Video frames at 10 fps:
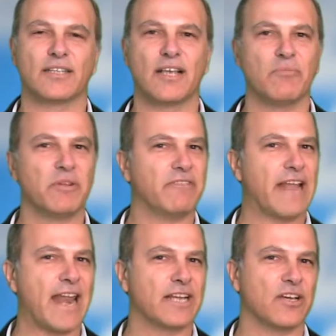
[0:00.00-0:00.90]
tell a bit of an
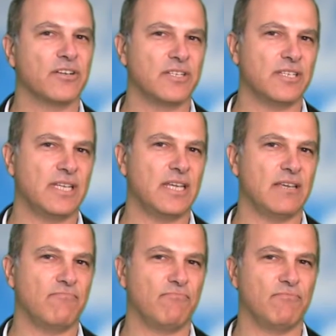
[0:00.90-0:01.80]
anecdote
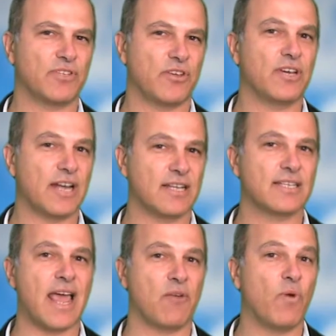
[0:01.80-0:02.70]
so you can
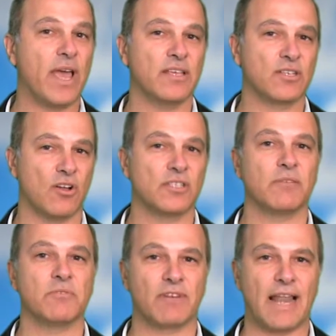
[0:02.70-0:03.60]
understand where this
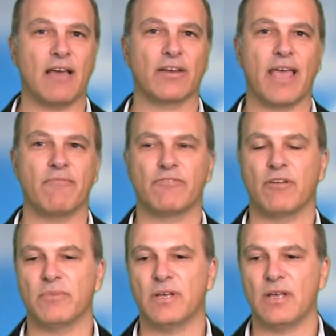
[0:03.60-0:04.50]
concept of cloud came
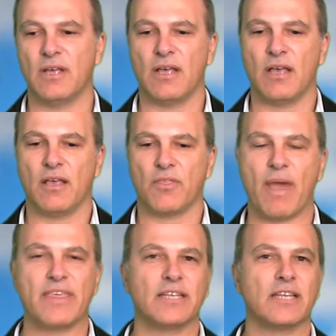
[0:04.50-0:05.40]
from. The
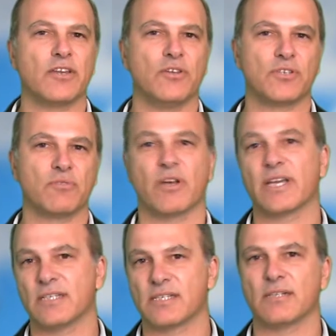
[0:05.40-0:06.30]
way the internet used to work,
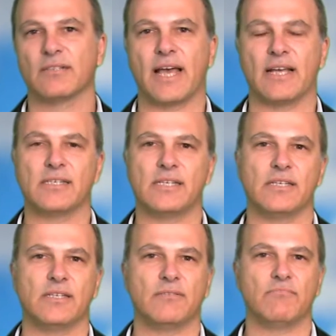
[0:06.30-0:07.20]
and still does,
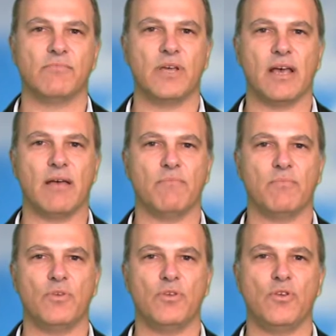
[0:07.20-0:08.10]
is
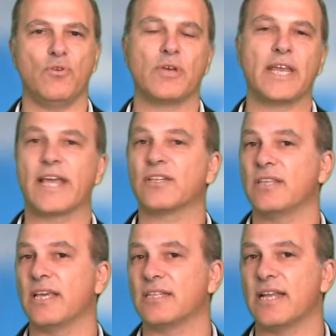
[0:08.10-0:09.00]
you connect to
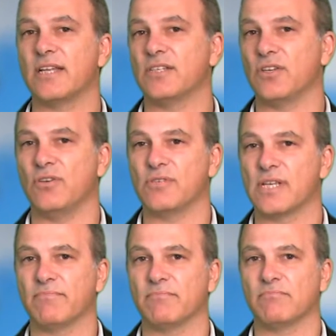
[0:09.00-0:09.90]
the internet as a
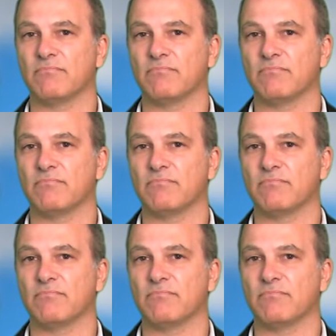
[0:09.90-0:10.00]
user,